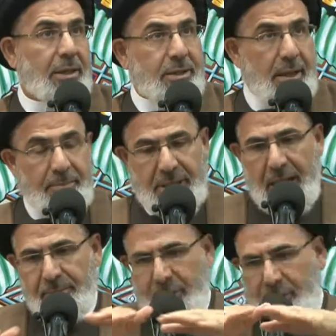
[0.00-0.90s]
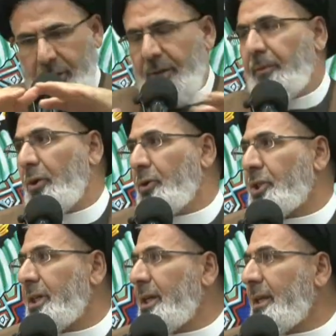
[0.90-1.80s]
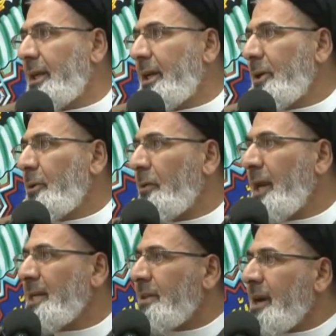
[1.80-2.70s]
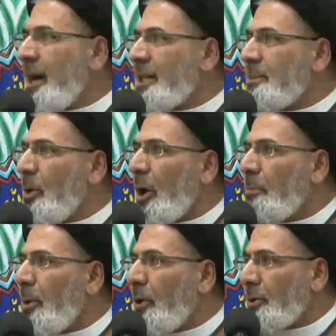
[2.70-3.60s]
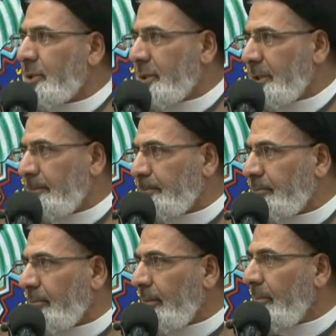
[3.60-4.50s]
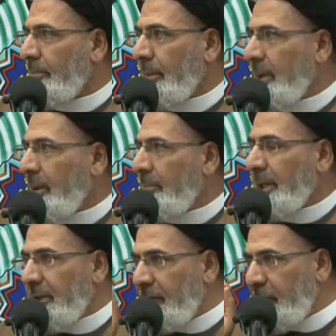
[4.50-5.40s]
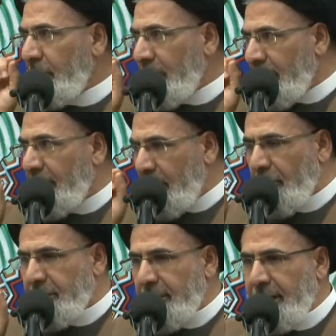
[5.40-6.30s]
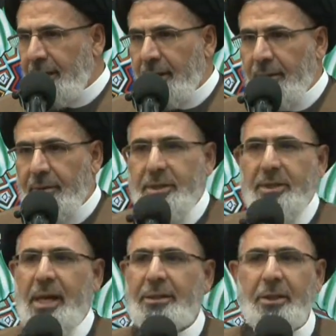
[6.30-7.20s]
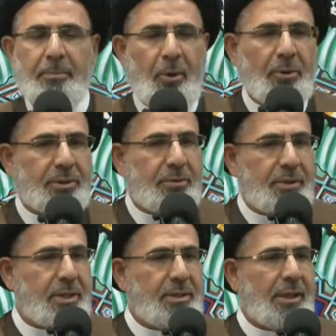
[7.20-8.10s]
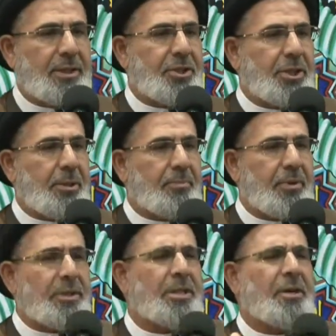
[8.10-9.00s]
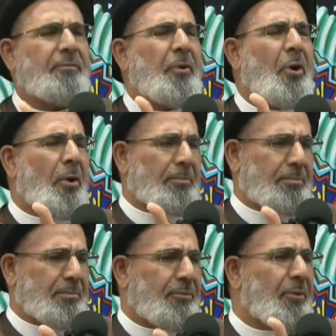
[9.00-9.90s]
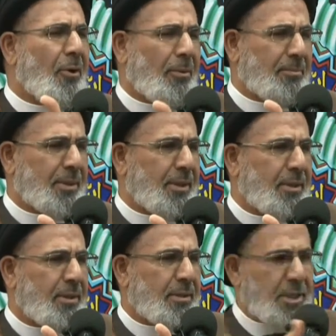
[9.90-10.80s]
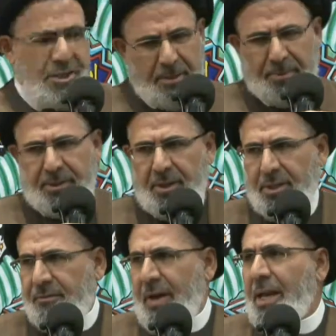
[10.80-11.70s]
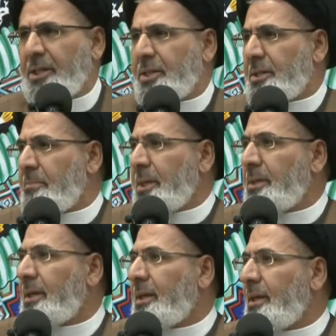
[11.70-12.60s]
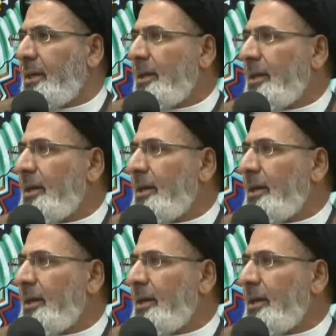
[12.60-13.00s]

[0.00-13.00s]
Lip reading: And sometimes you look at the ocean, you think there are small boats. But if you look closely, this is not a boat, this is not a ship, this is a foam. Foam dissipates, vanishes immediately.